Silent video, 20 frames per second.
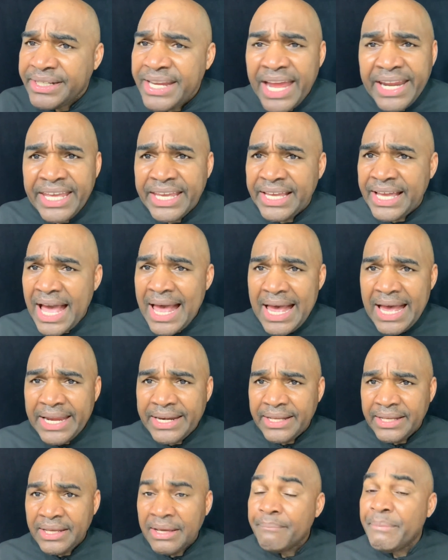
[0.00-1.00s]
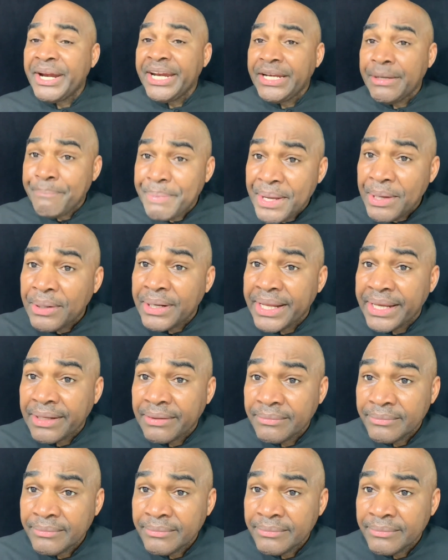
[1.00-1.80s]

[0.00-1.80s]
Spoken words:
Not in God, but in the building.